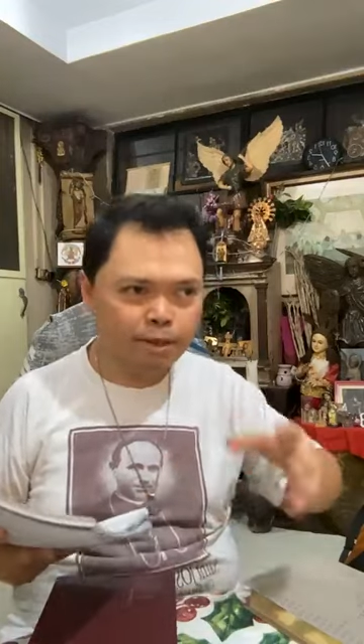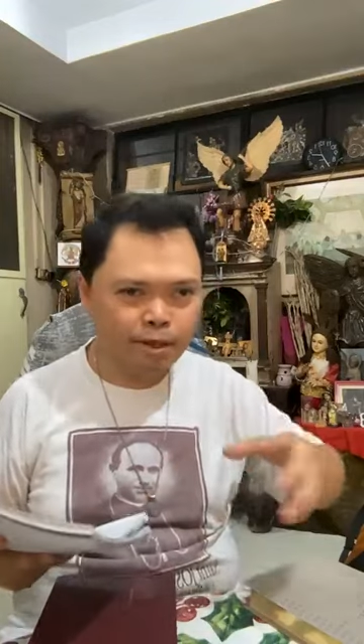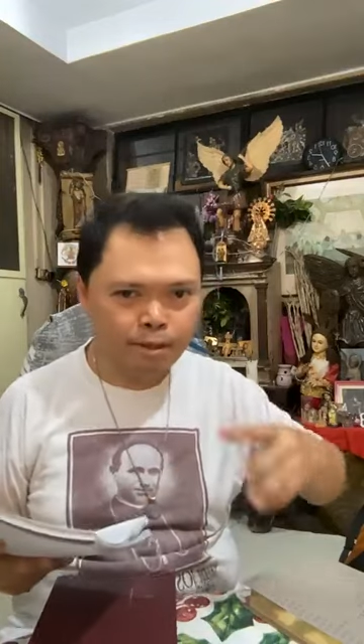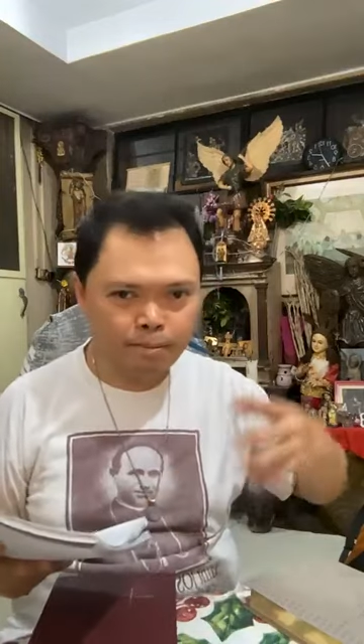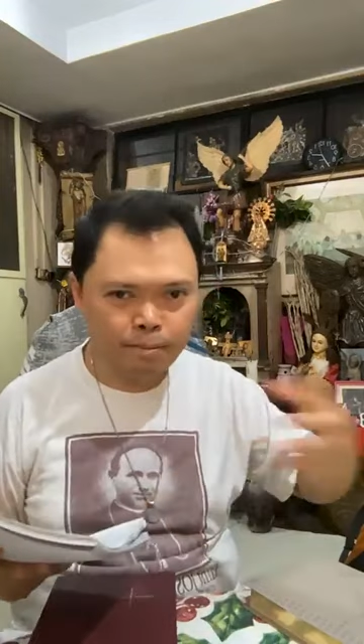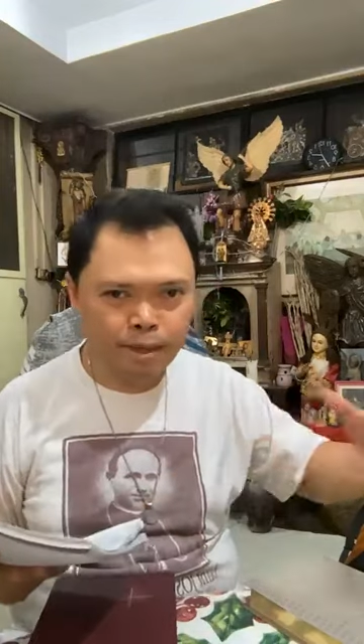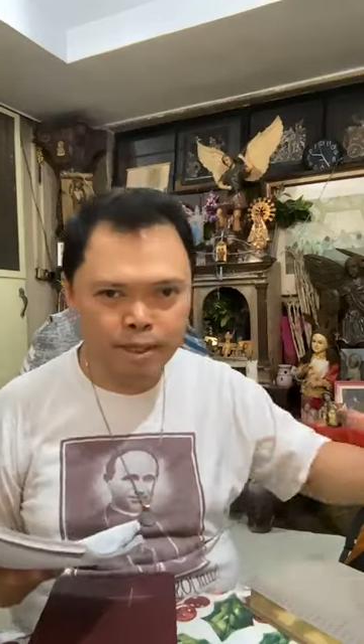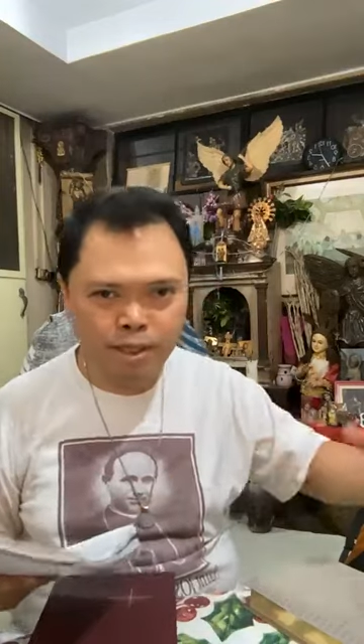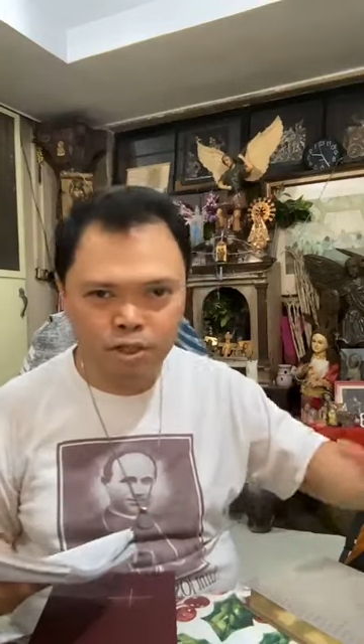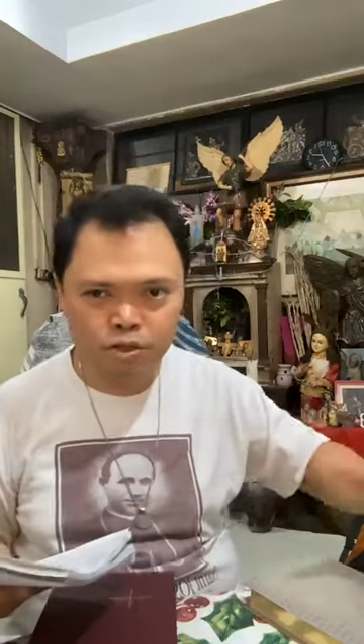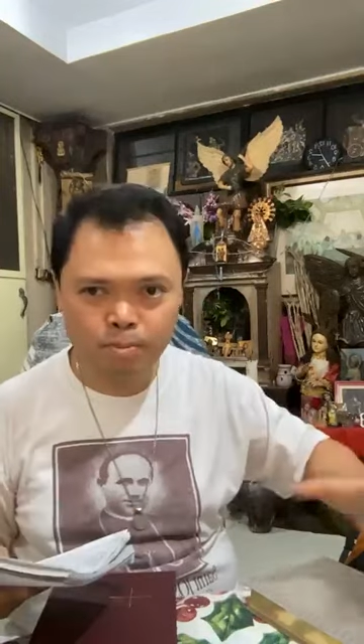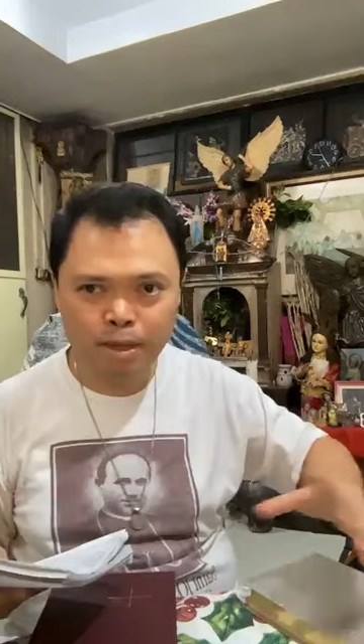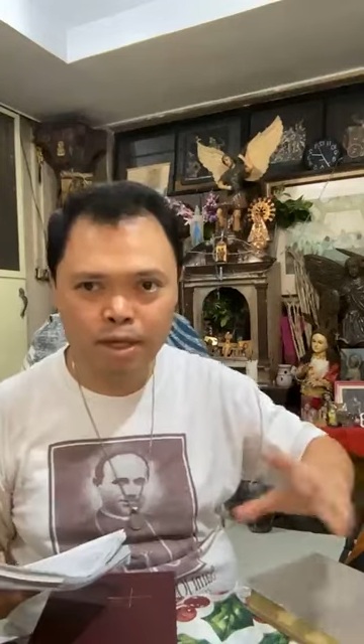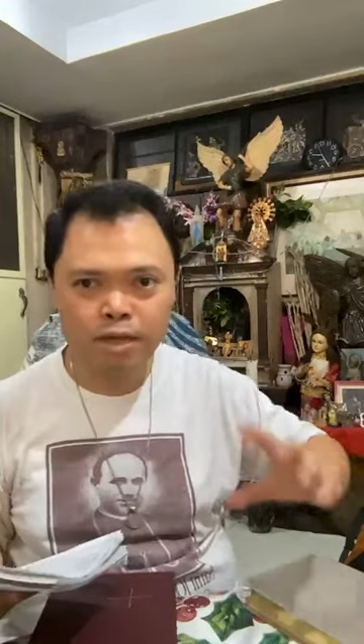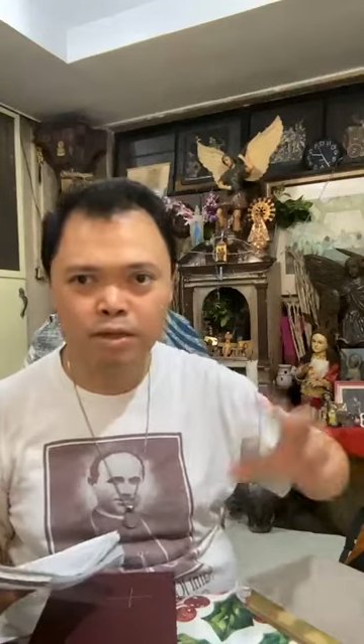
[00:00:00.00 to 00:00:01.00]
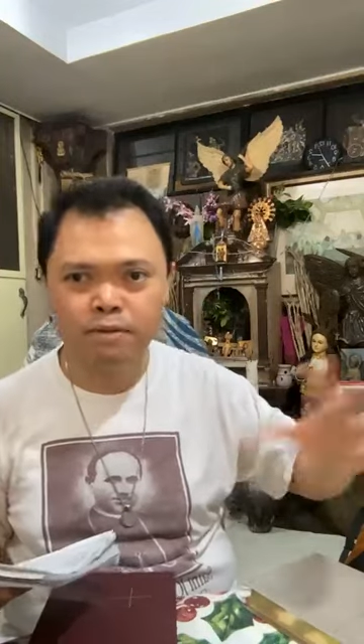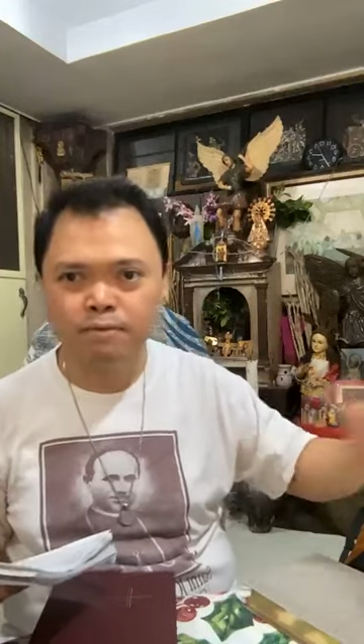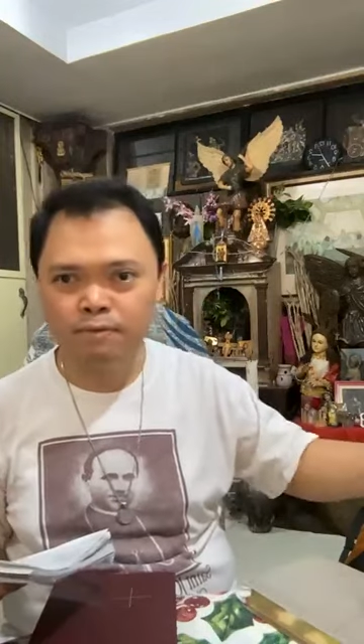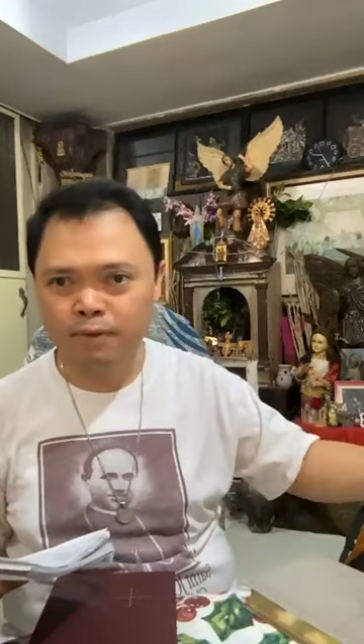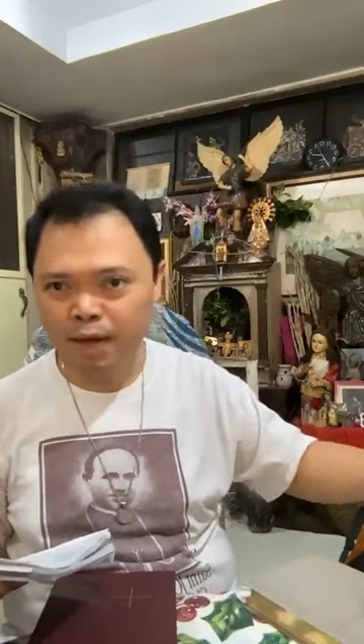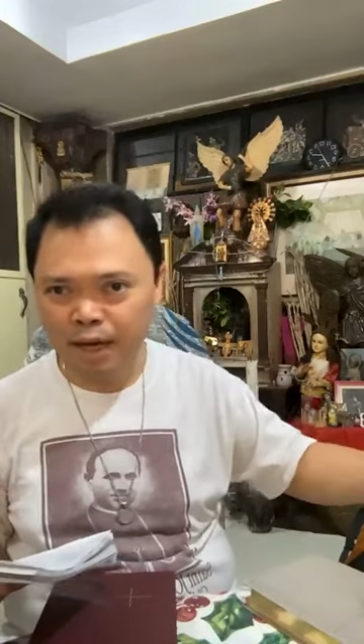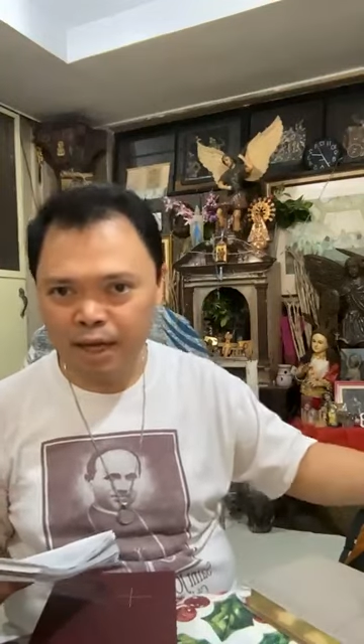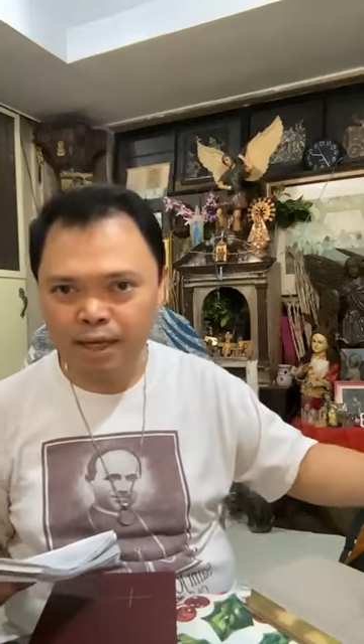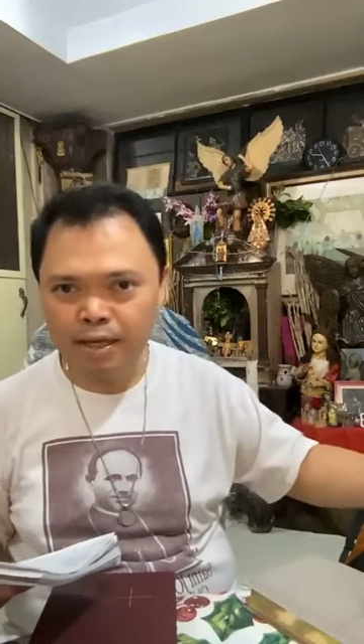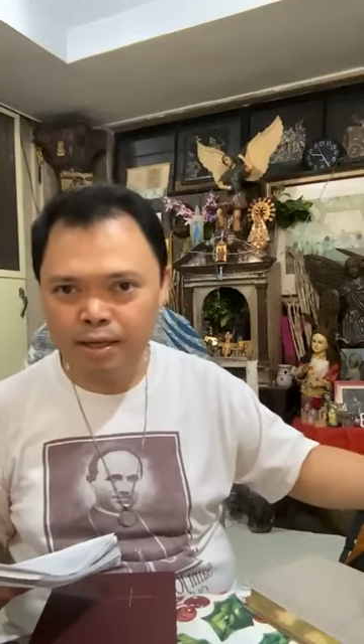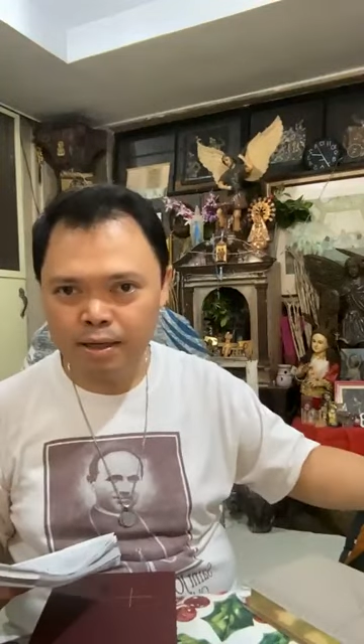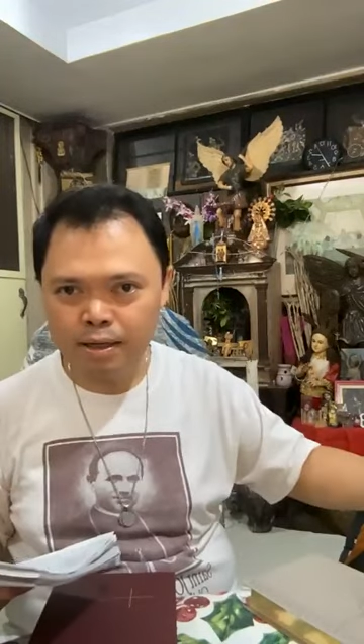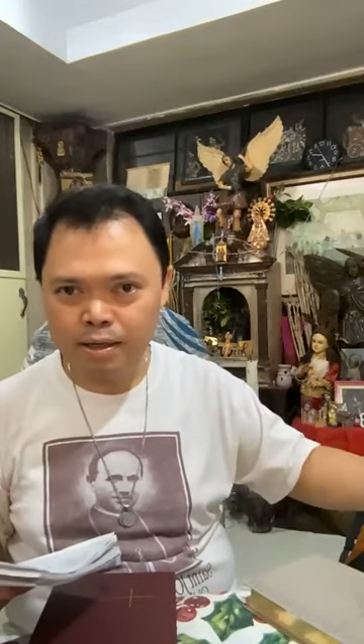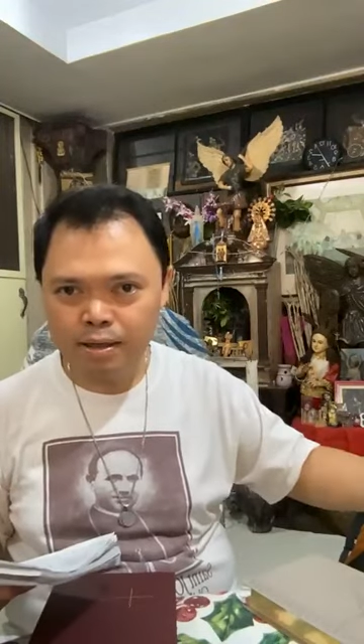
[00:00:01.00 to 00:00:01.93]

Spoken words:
but the message being conveyed,